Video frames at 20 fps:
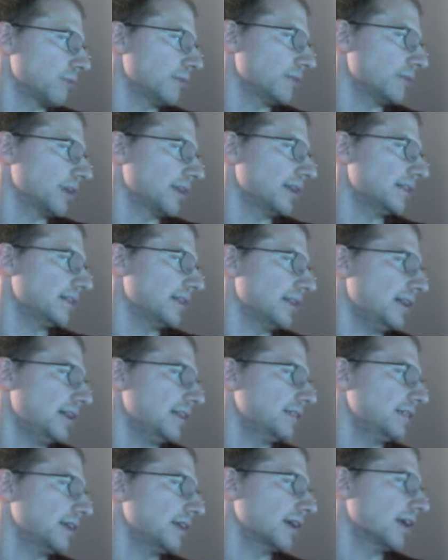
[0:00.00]
this like he's a,
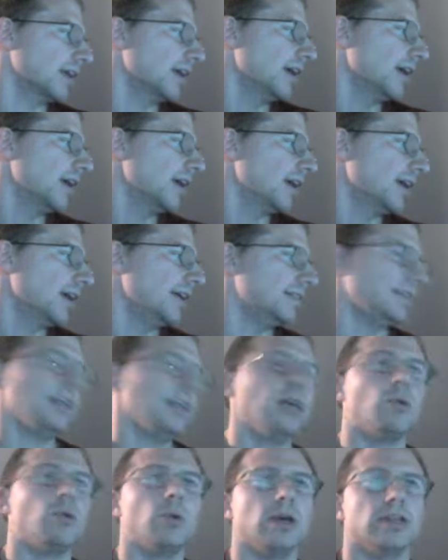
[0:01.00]
he's like he's
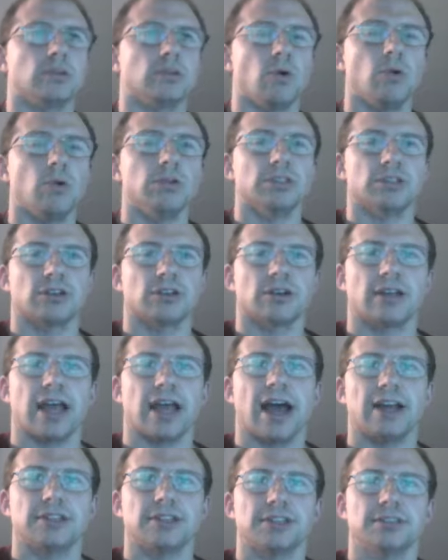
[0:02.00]
equally as old as
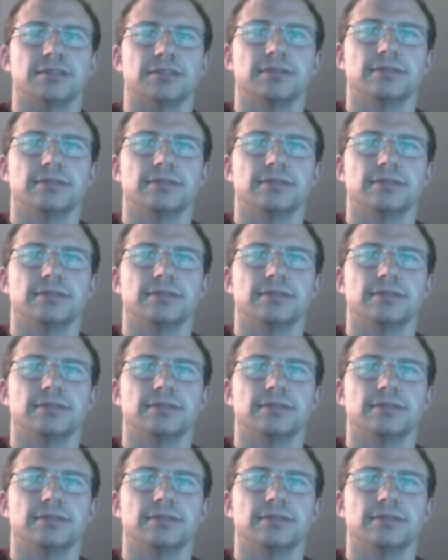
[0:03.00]
Cash.